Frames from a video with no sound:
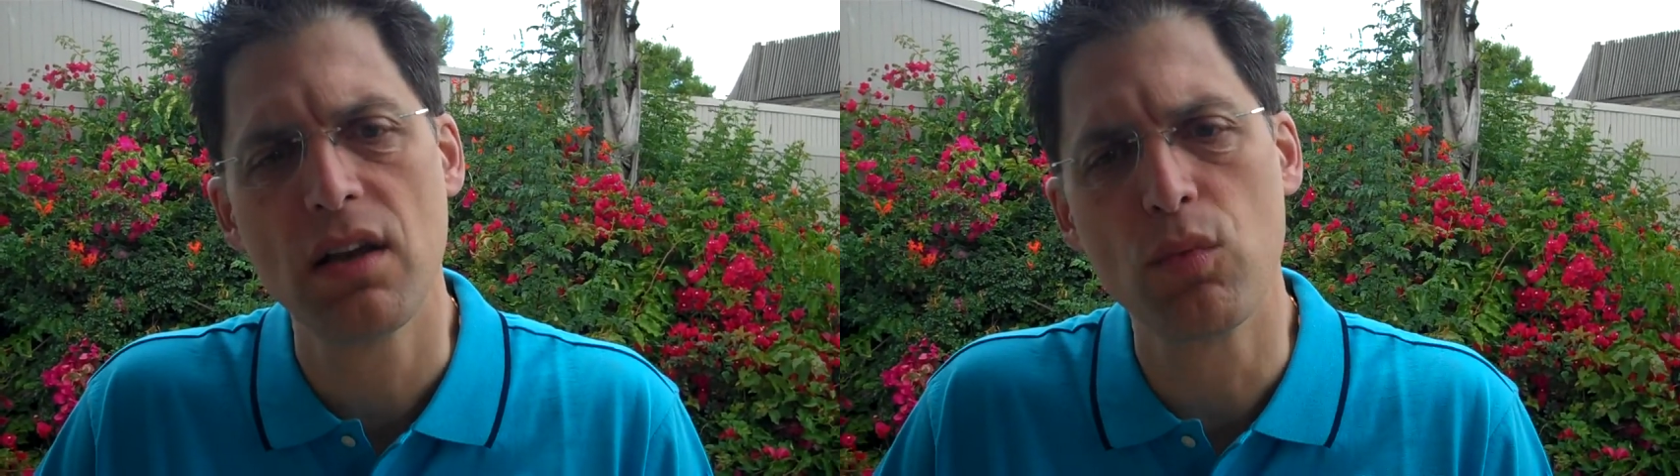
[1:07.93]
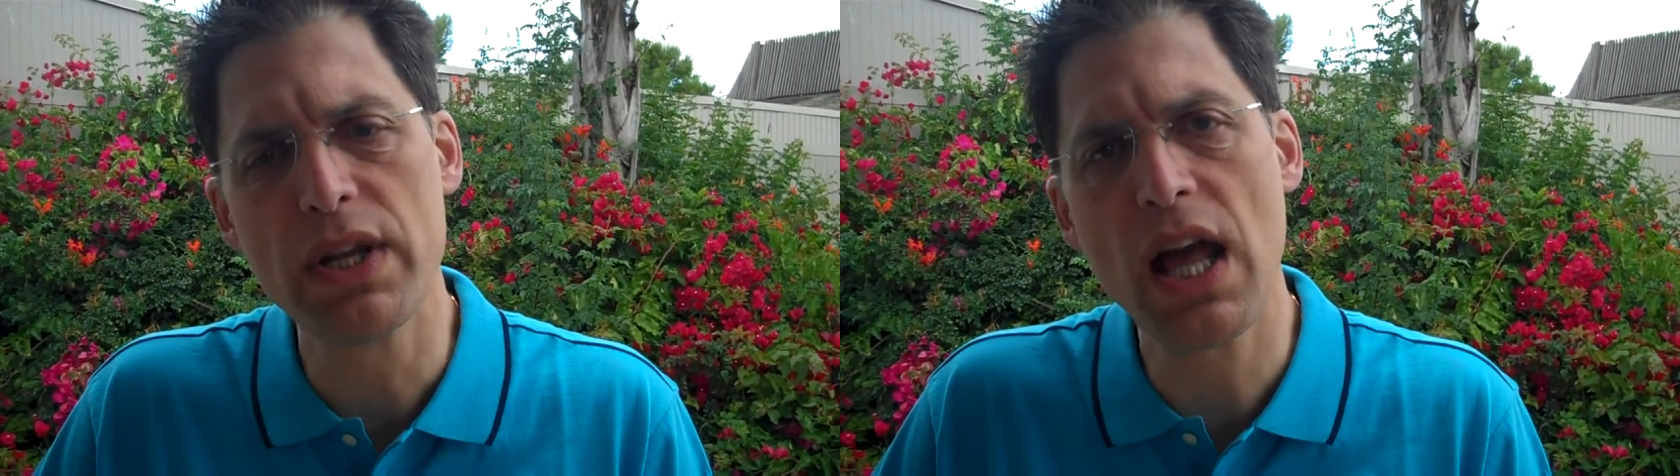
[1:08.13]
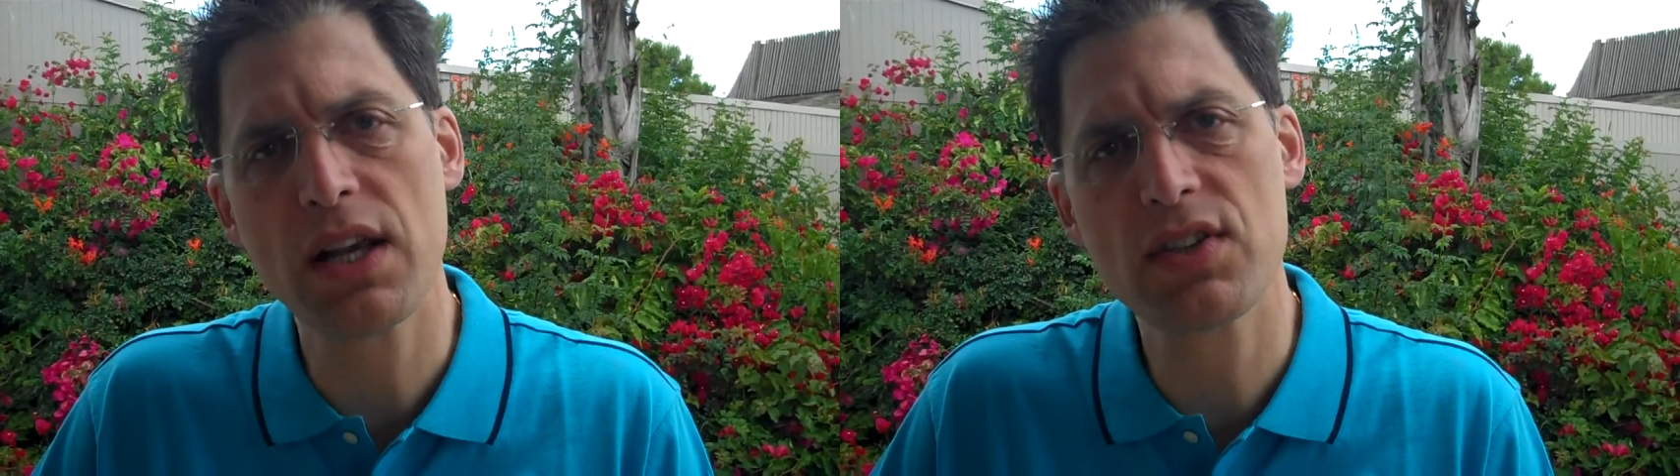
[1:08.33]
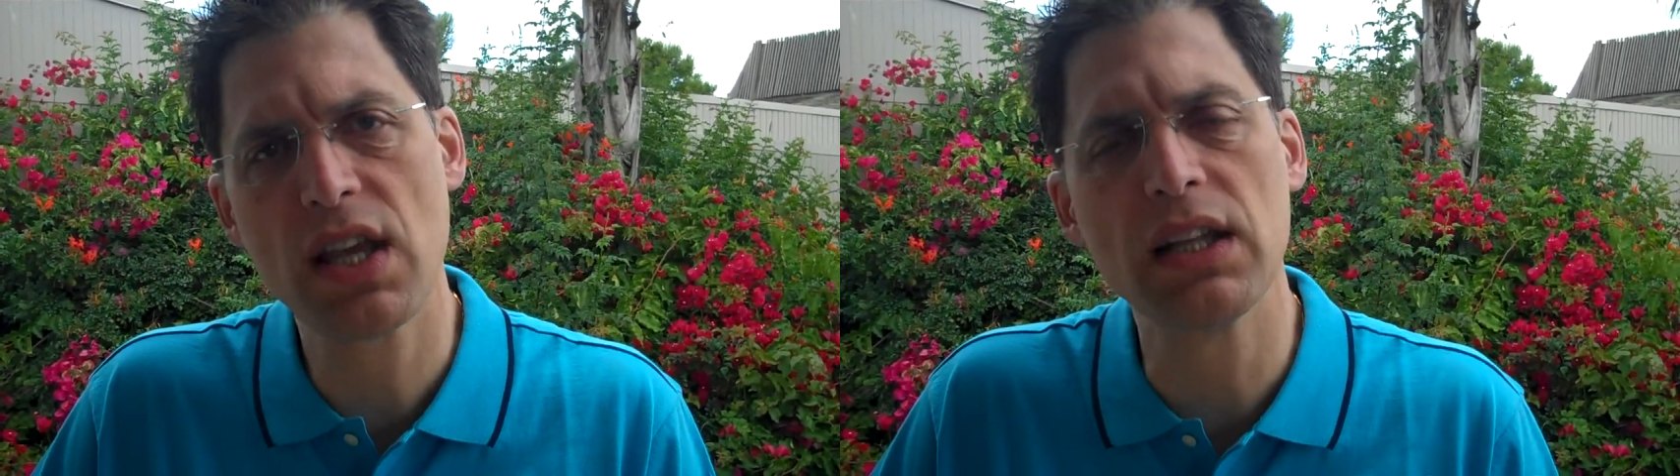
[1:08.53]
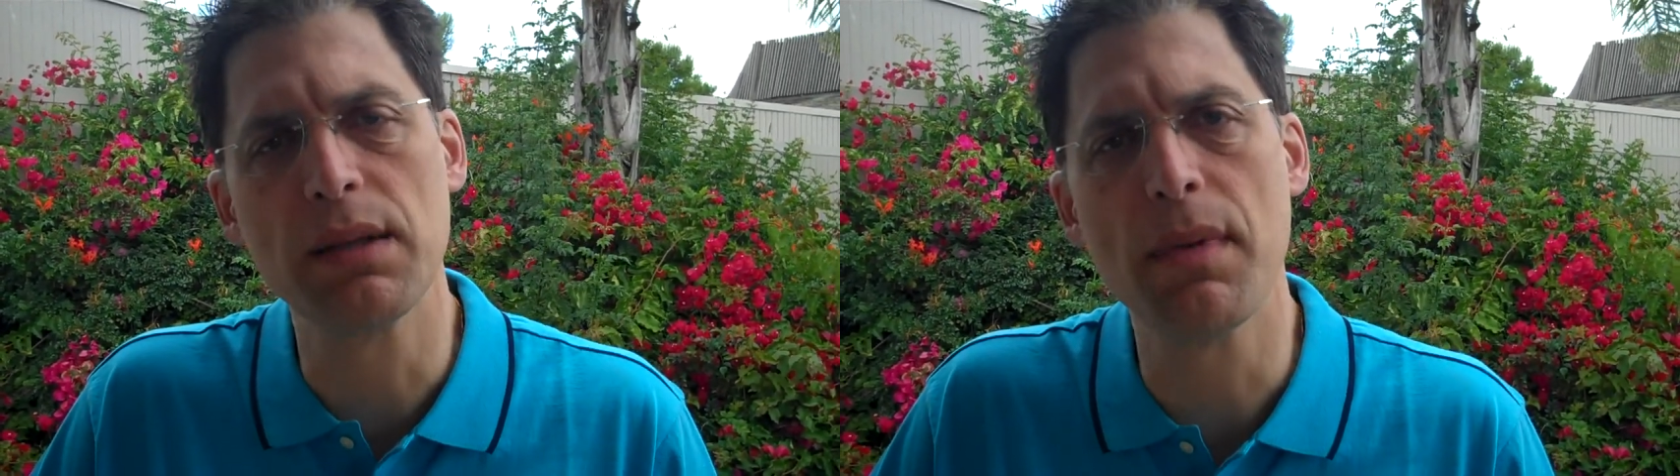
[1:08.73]
redox
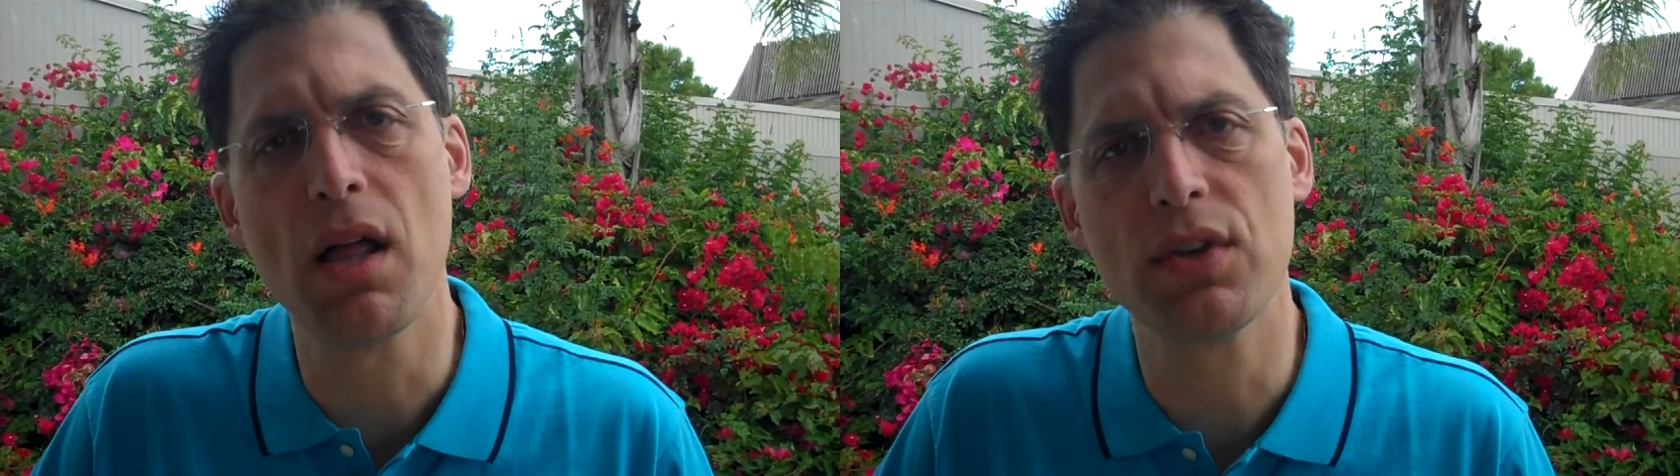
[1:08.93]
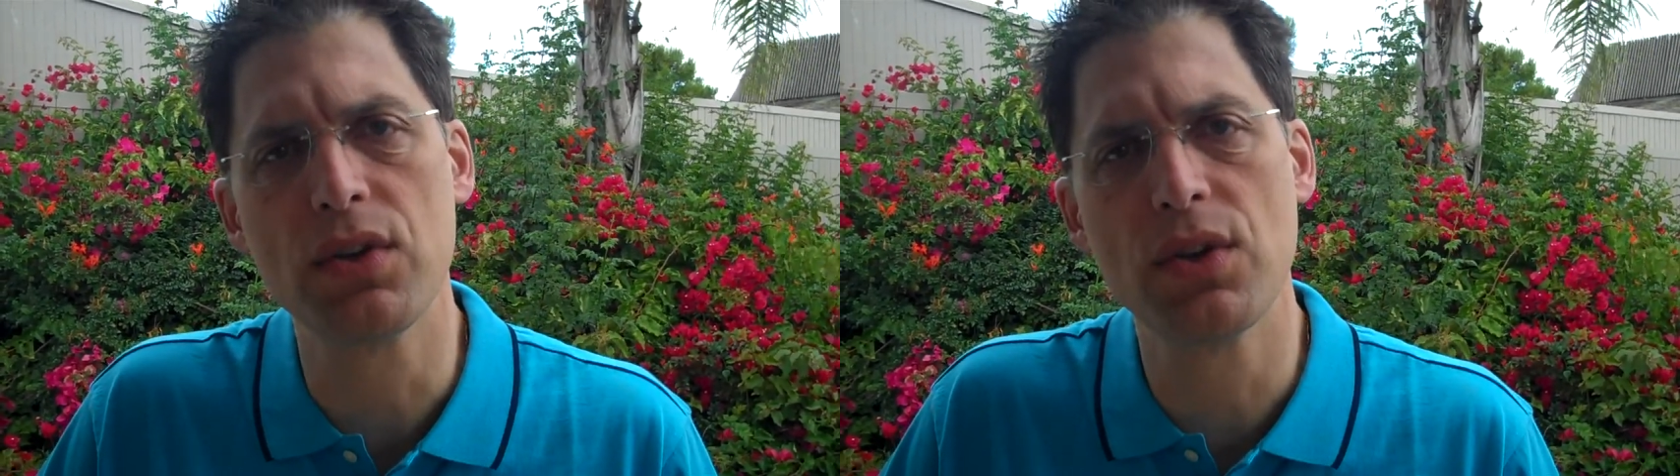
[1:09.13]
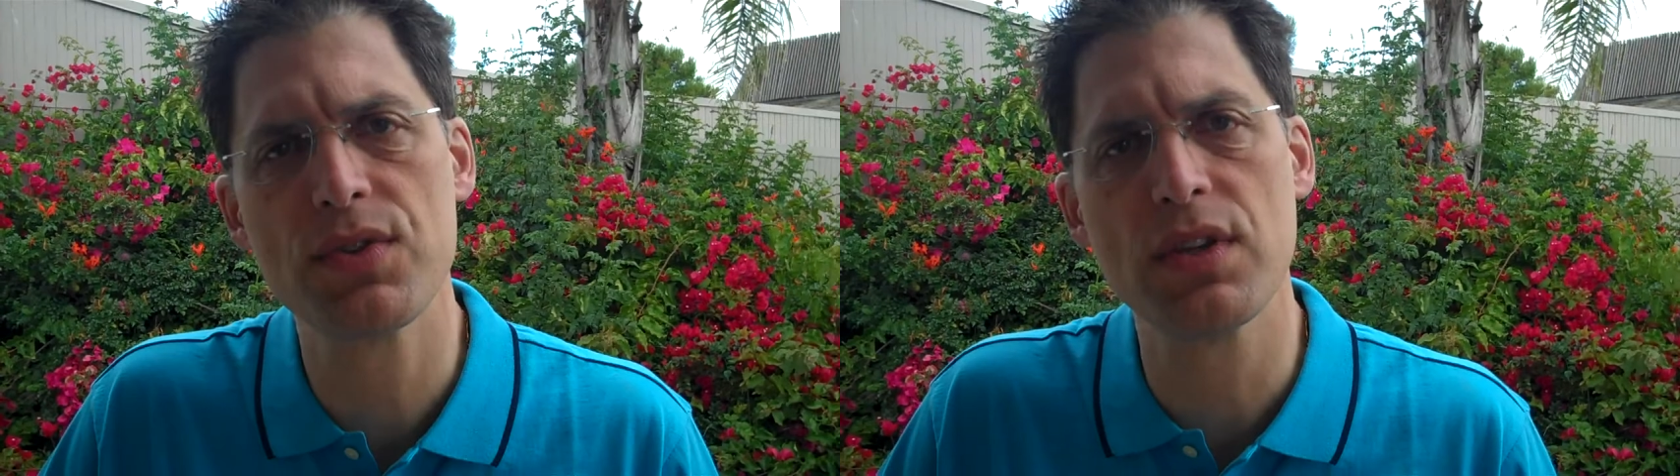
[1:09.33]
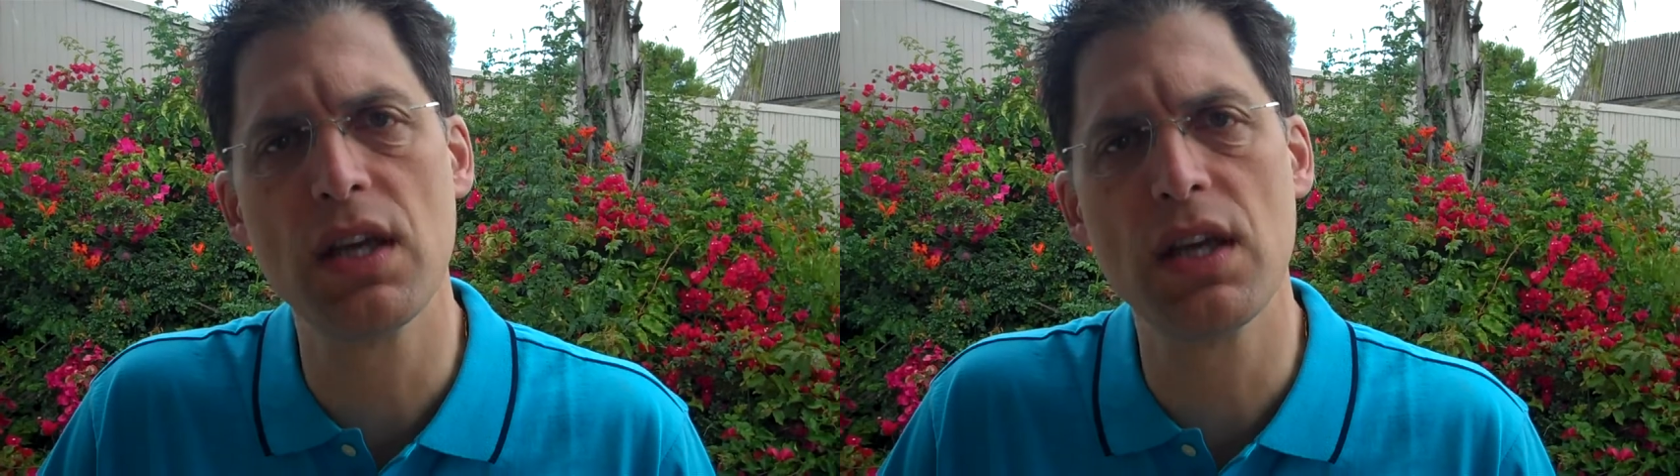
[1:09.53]
signaling molecules,